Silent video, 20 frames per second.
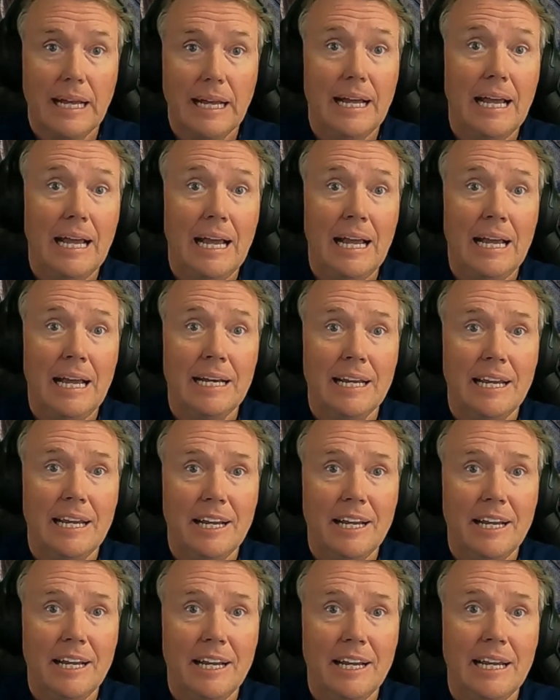And
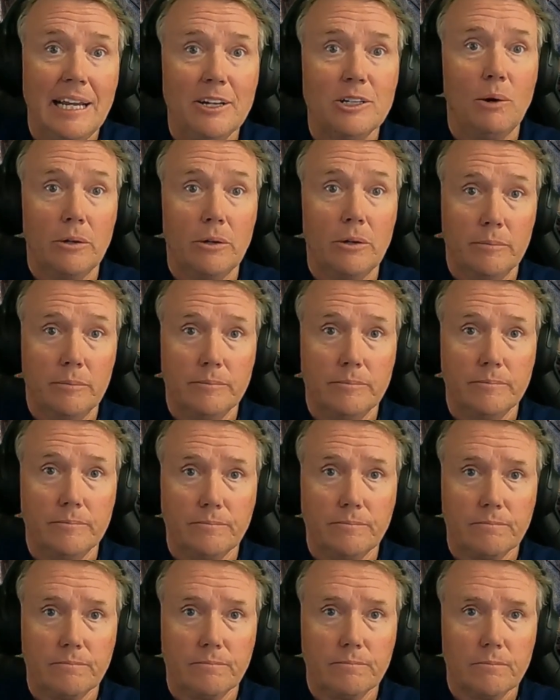here's what we learn.
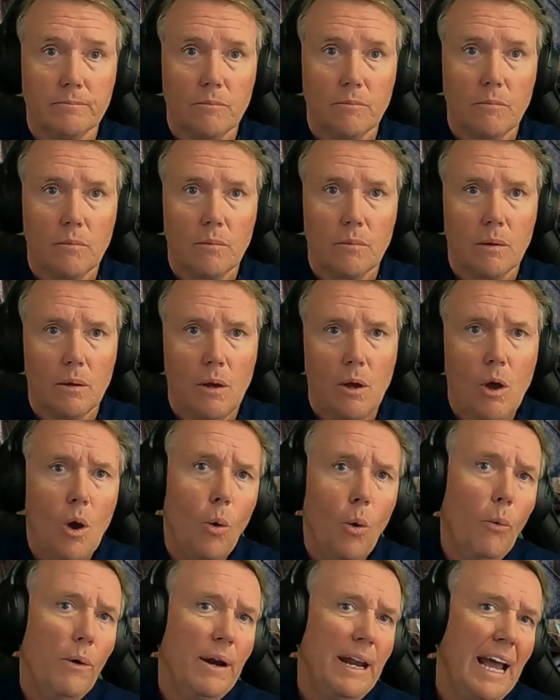
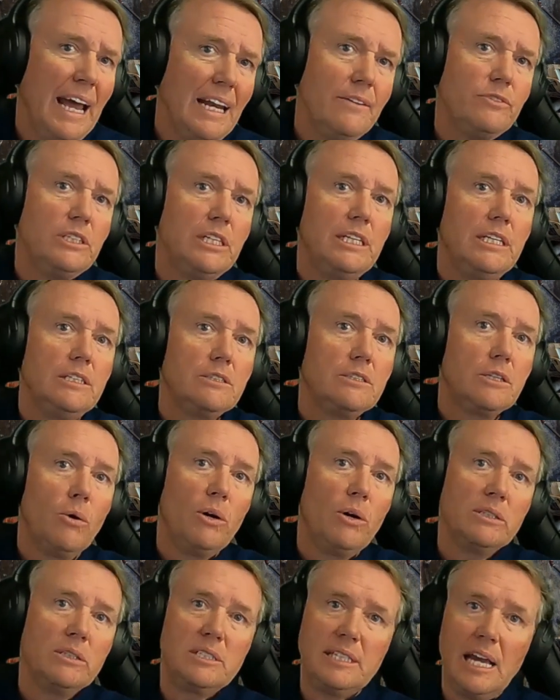When NFTs go
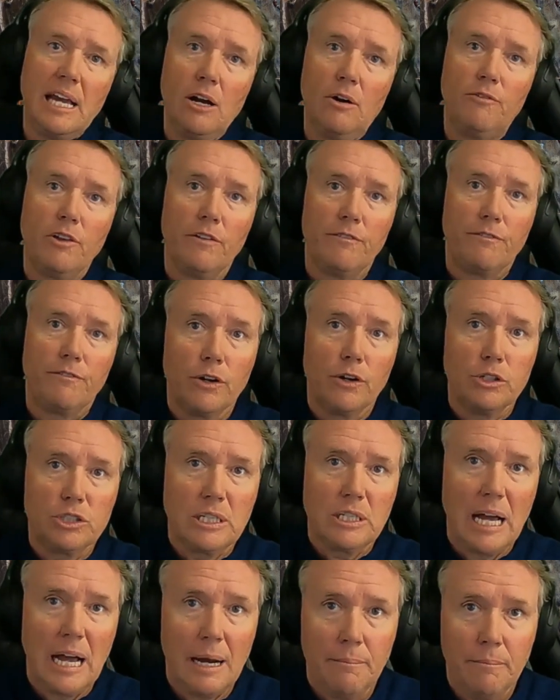on sale for the first
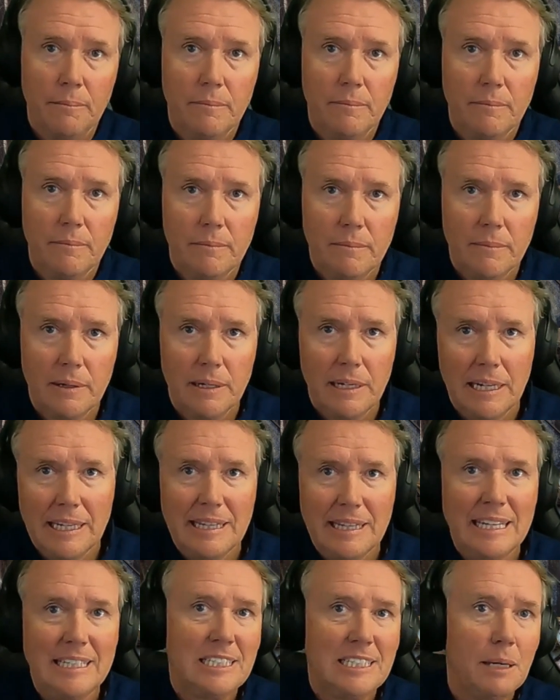time,
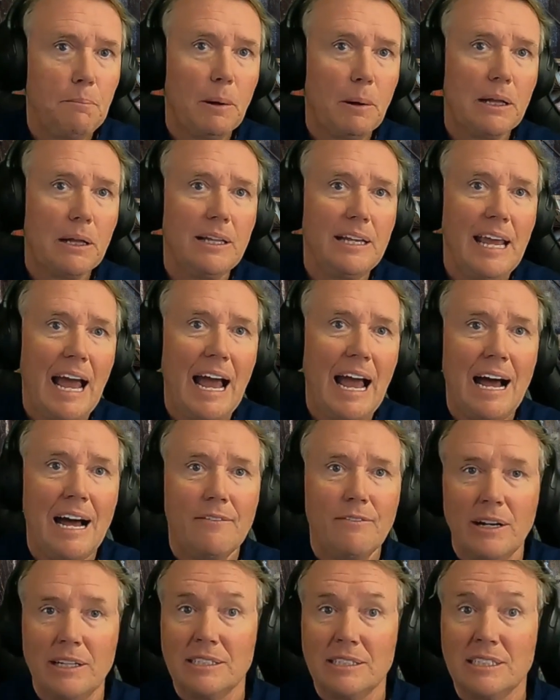they typically
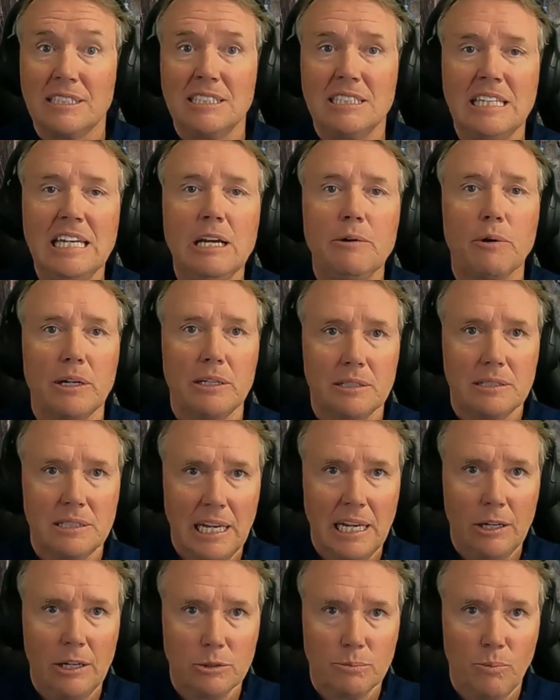have a secret
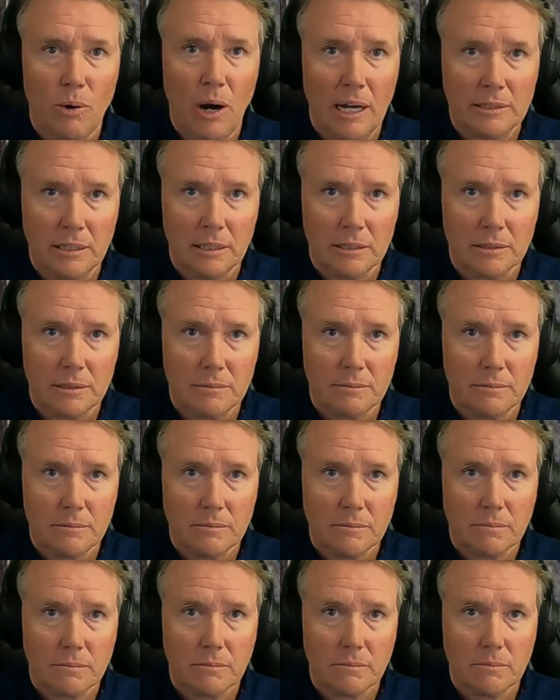sales process
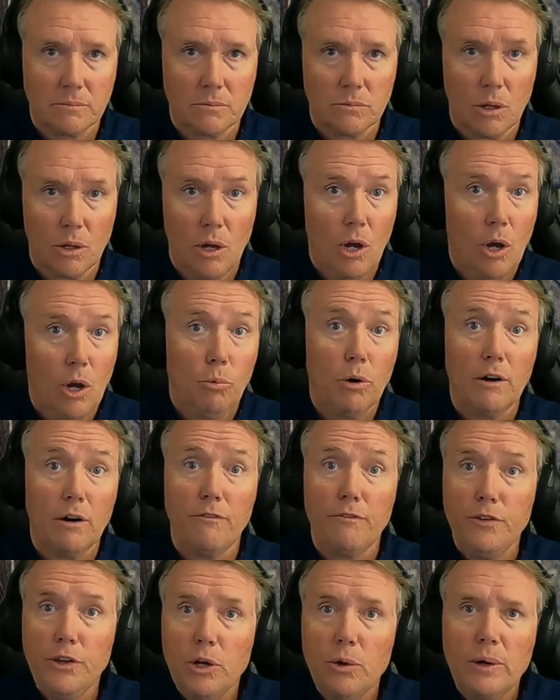where a
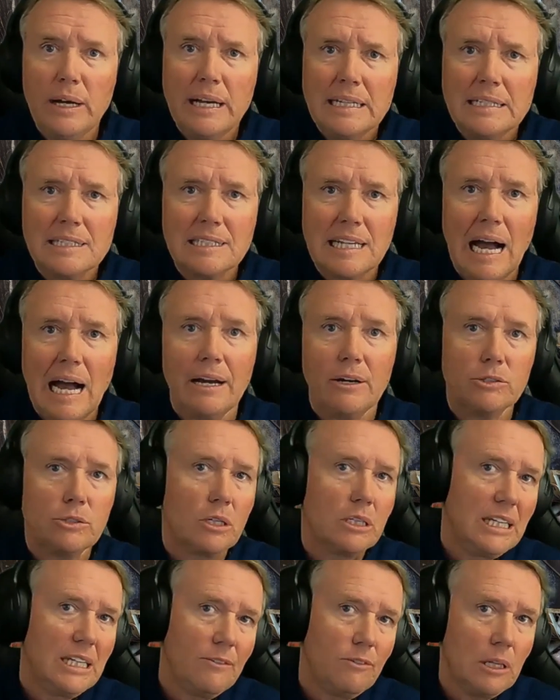few insiders are
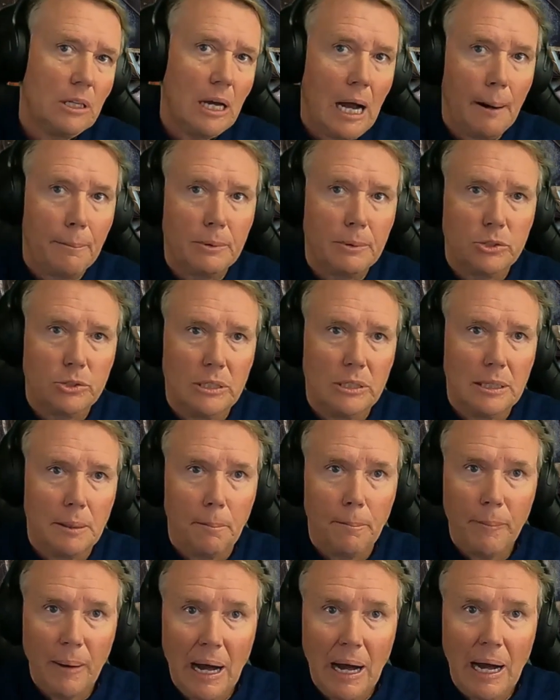given the opportunity to
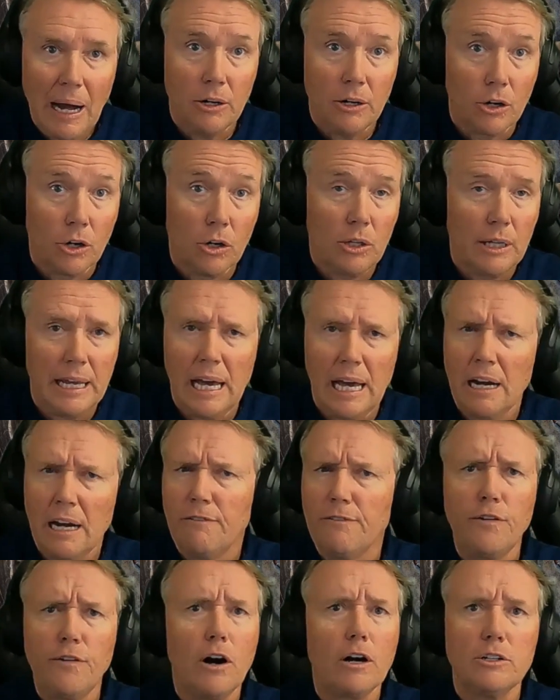buy early at a
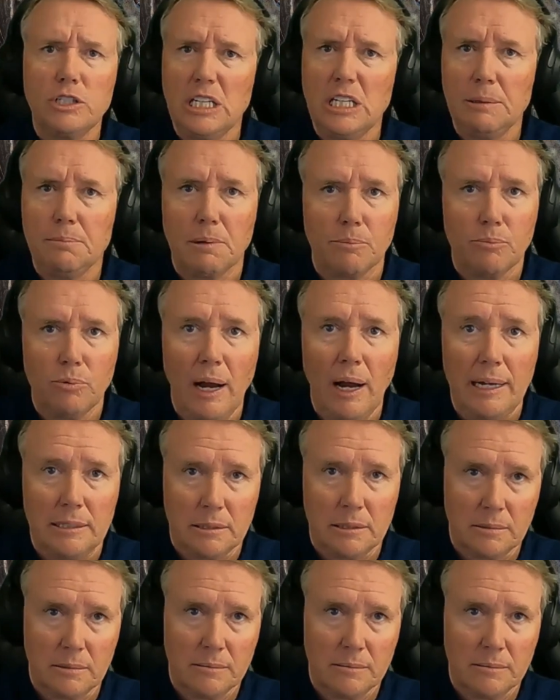far cheaper price.